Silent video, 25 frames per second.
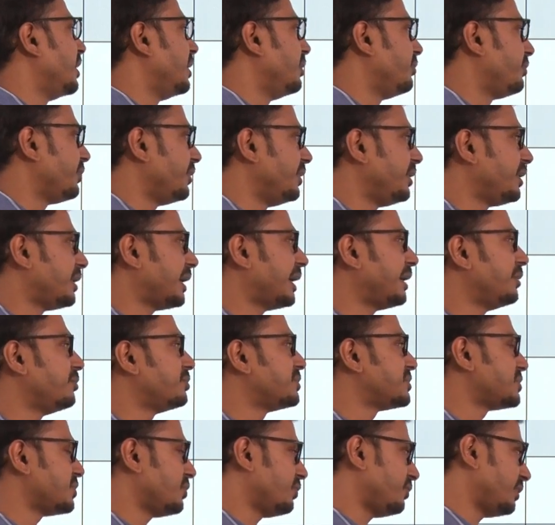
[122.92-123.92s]
different
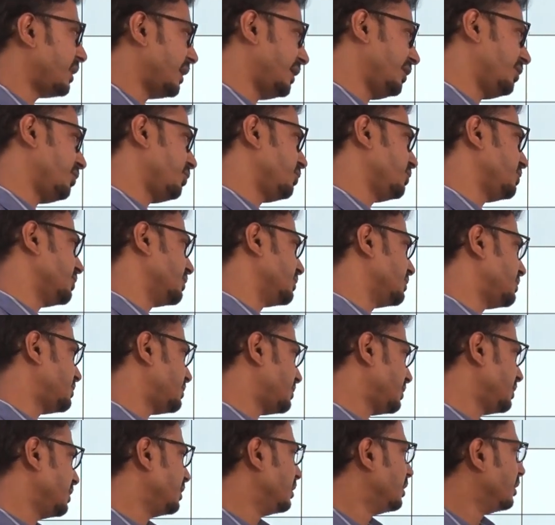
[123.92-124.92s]
types of hydrogens.
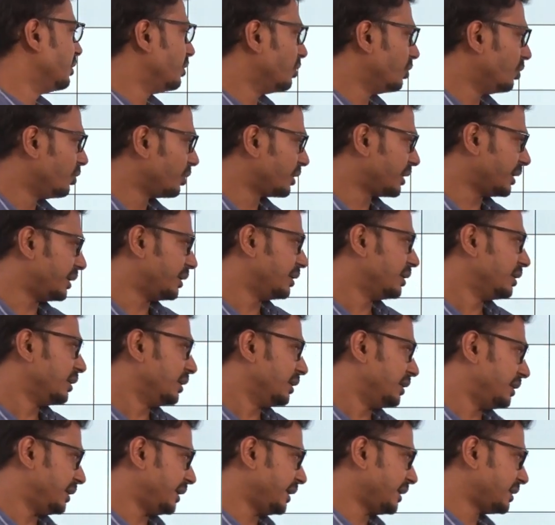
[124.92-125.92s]
Okay.
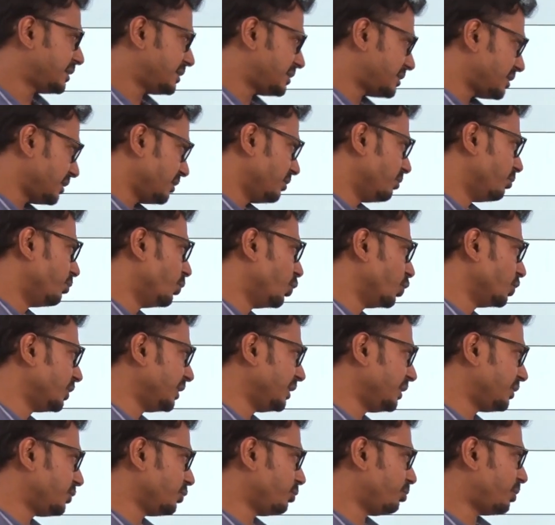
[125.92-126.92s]
Next, Modi
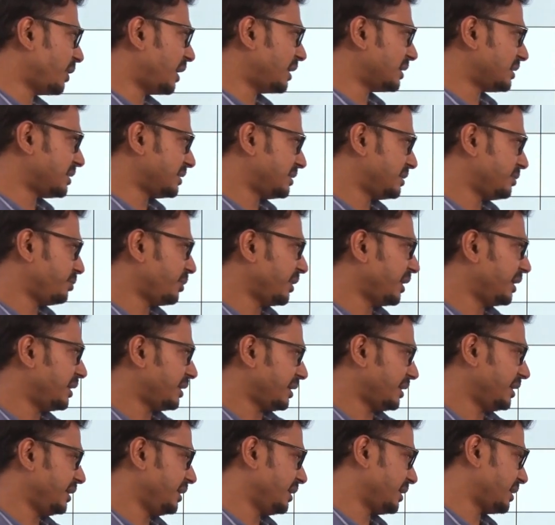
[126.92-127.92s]
to participate
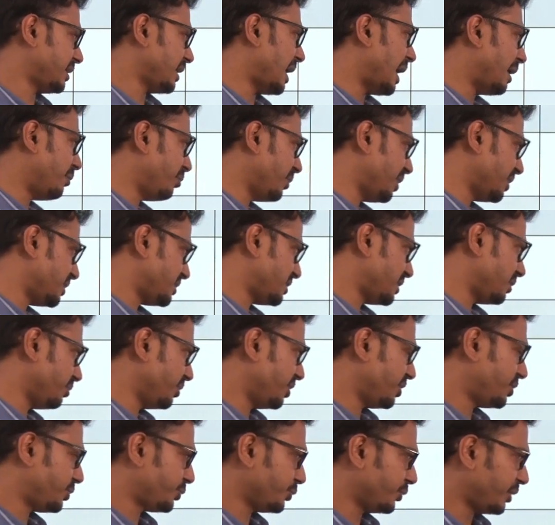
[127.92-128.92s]
in climate
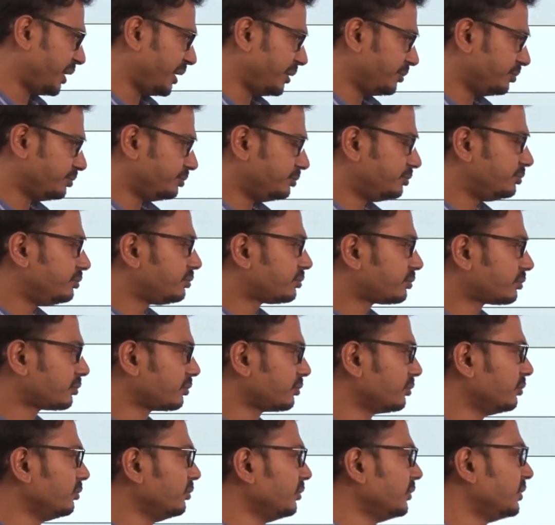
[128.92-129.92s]
summit today.
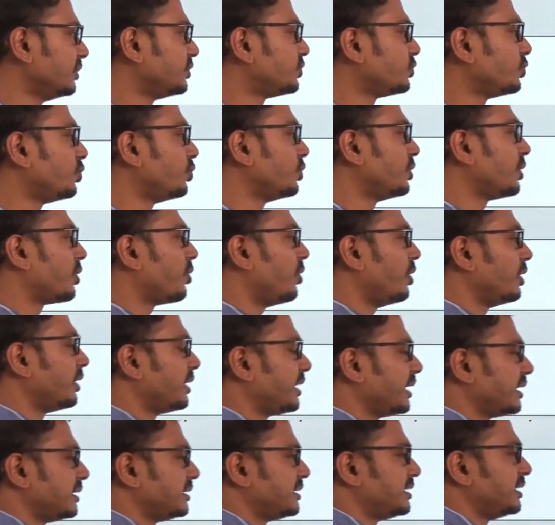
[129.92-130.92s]
So, the
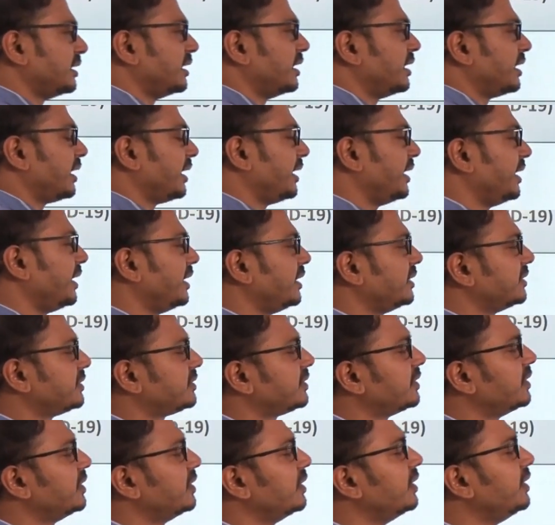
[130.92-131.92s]
context here is
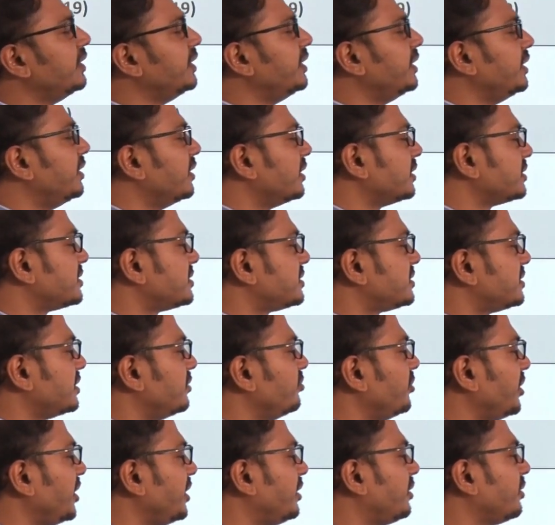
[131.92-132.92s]
leaders
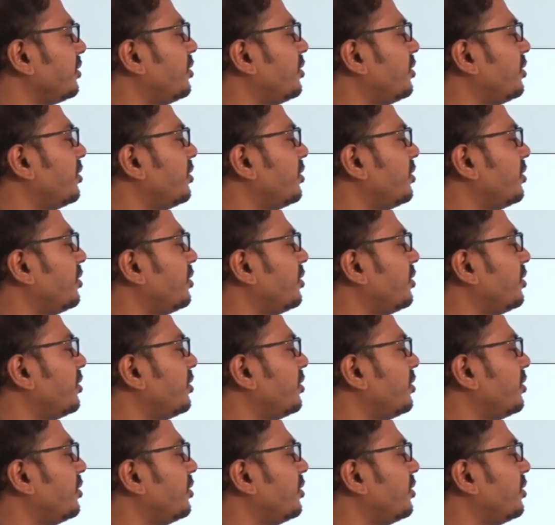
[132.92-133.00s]
summit